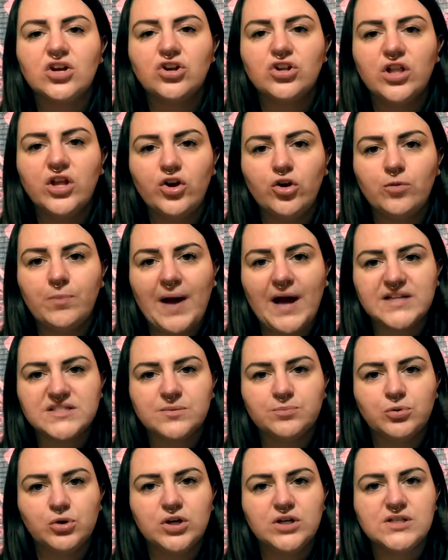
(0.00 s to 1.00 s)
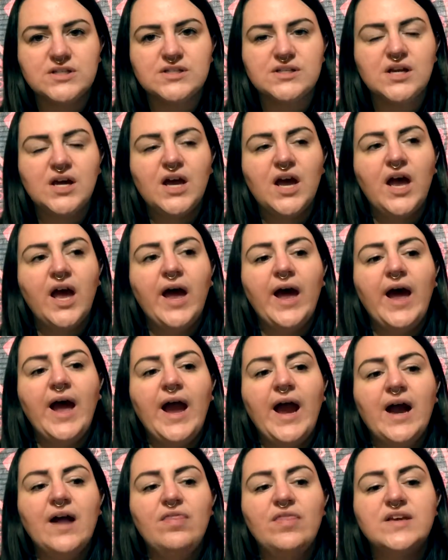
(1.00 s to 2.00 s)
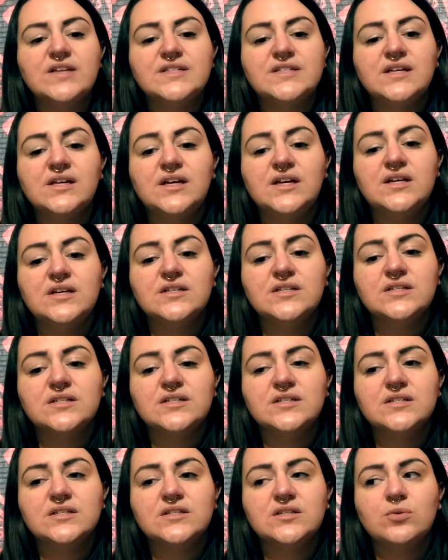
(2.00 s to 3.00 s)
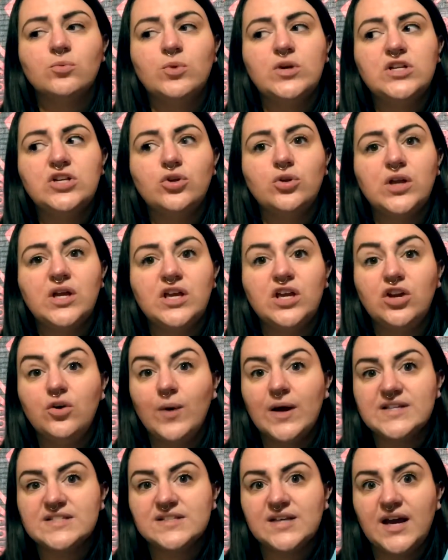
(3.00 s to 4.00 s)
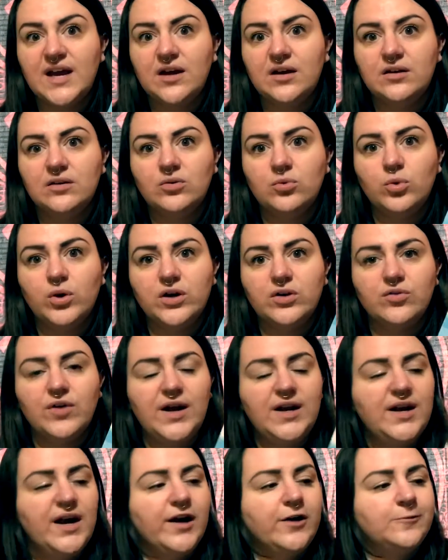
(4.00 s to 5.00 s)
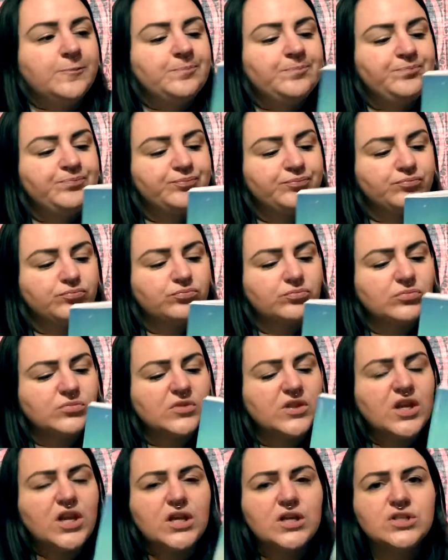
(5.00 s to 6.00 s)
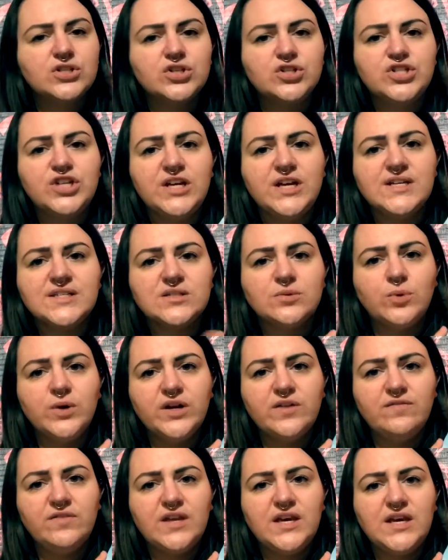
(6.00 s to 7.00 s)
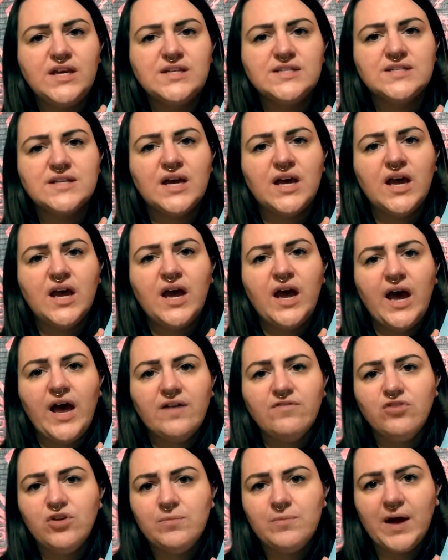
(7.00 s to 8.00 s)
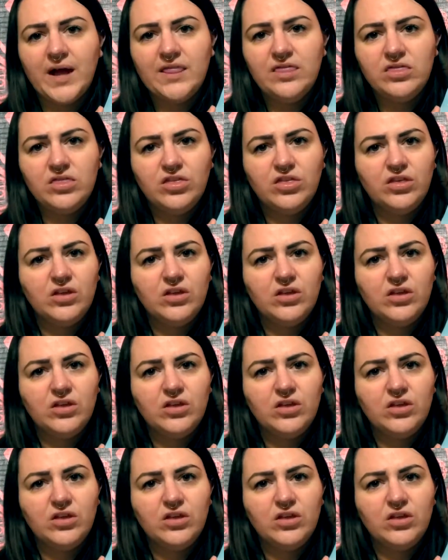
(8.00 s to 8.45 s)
They're Little Passports. And this is, we do the USA one right now. So she gets one of these every month,